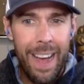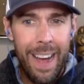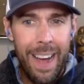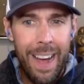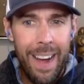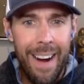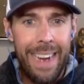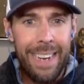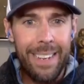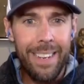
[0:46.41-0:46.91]
All
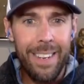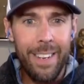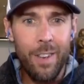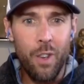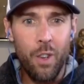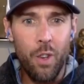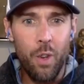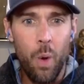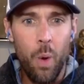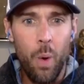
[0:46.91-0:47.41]
right,
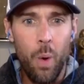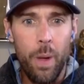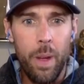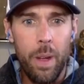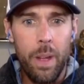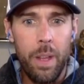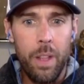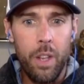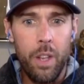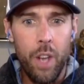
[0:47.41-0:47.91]

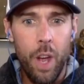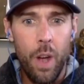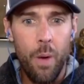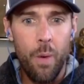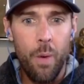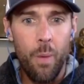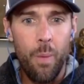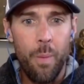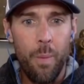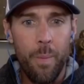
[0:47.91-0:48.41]
enjoy the show.